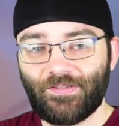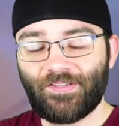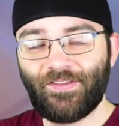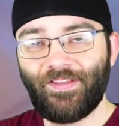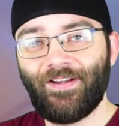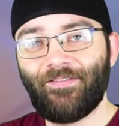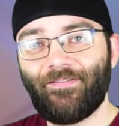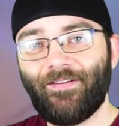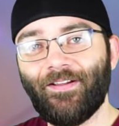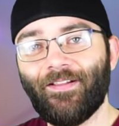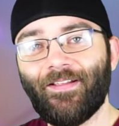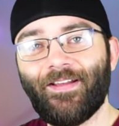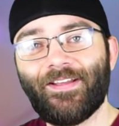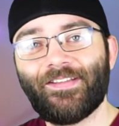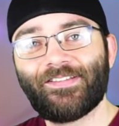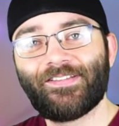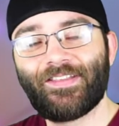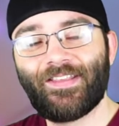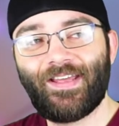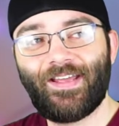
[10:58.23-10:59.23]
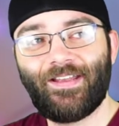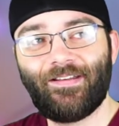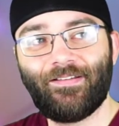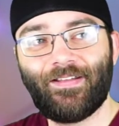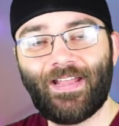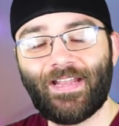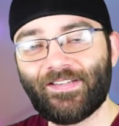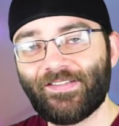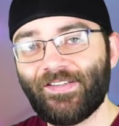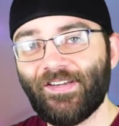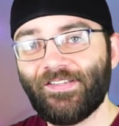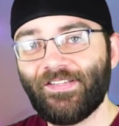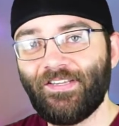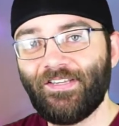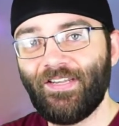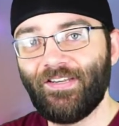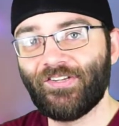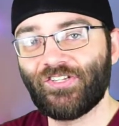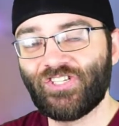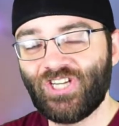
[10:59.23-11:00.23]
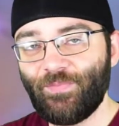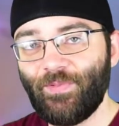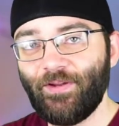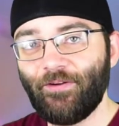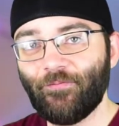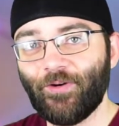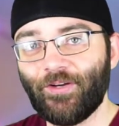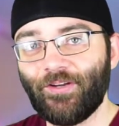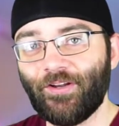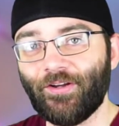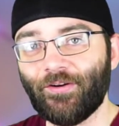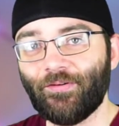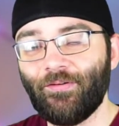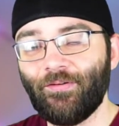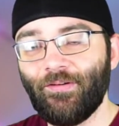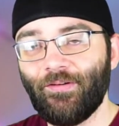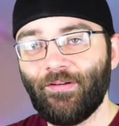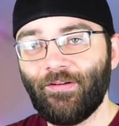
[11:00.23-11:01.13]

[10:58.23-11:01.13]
So then I realized that 6 to 10 shipping window